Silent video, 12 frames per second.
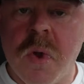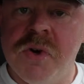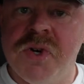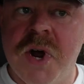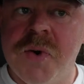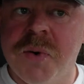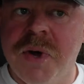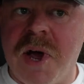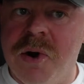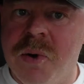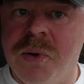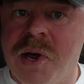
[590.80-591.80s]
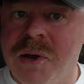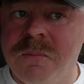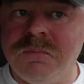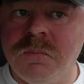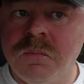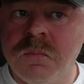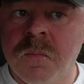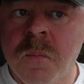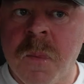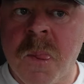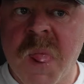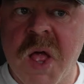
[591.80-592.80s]
Generally, I don't like
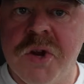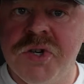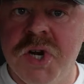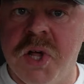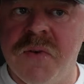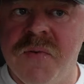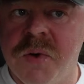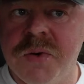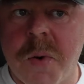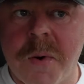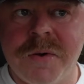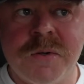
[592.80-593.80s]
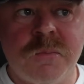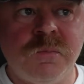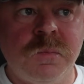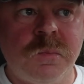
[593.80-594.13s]
jelly-filled donuts.